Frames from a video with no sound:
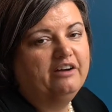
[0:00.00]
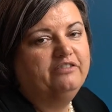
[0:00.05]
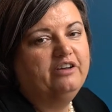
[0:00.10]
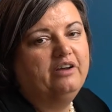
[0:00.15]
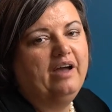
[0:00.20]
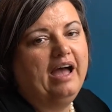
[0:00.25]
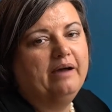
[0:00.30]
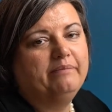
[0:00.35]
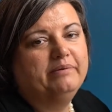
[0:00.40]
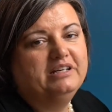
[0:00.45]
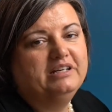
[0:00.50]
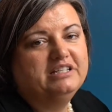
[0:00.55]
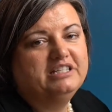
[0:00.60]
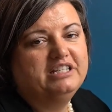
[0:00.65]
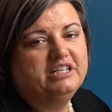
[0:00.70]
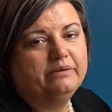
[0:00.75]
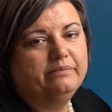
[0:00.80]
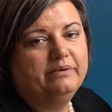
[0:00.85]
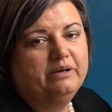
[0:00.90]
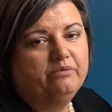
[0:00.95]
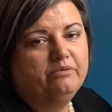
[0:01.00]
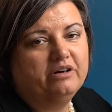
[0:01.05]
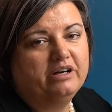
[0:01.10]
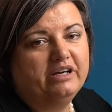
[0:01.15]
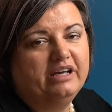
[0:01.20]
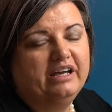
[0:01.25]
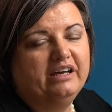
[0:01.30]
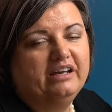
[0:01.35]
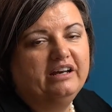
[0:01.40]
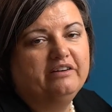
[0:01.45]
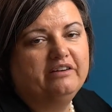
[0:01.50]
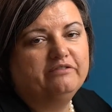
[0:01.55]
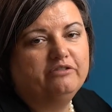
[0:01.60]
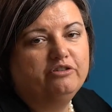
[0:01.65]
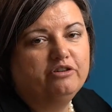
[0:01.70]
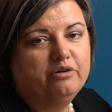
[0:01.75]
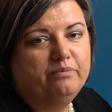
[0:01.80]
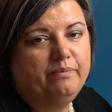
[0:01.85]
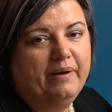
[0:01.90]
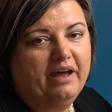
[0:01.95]
if you happen to still be working and have
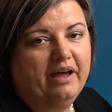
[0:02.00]
group